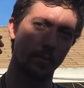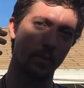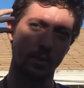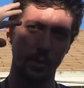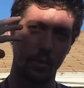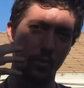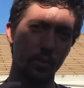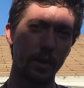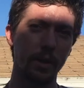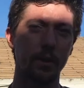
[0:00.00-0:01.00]
Those are the
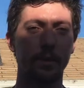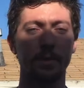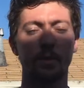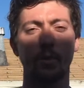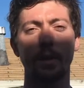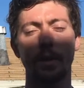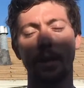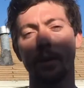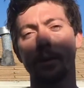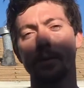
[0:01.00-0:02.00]
3 concentrated
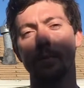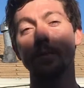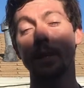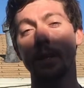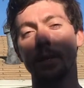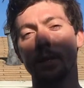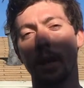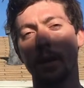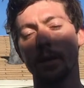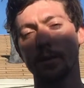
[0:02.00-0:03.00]
areas of
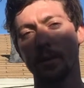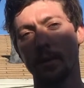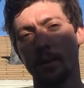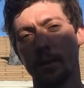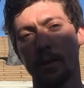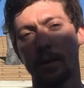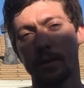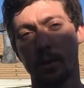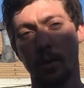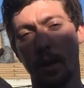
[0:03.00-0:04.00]
DHA.
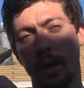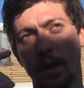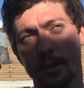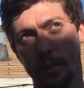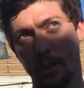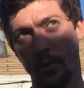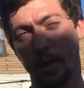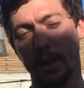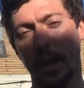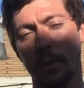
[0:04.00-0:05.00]
It's in our eyes so that we
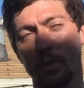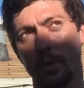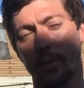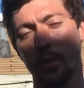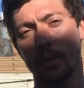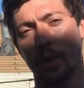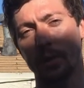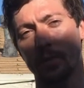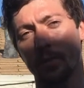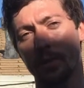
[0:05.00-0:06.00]
can capture
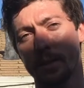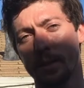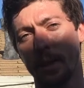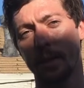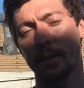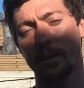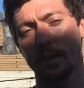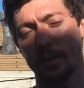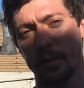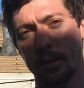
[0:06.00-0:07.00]
photons from the sun
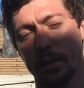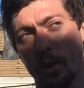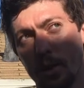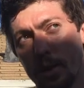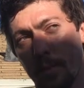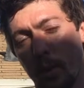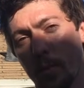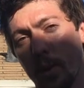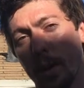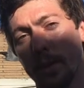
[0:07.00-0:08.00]
and charge up our
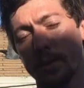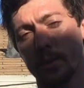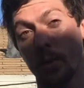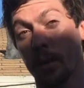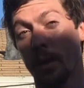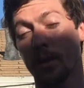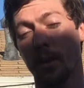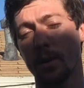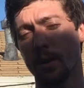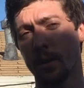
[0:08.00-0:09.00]
brain and turn on
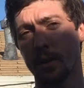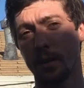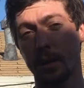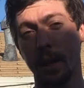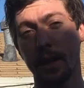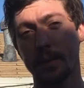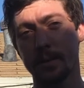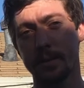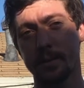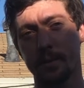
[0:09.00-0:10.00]
our
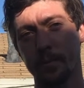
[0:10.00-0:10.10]
glands.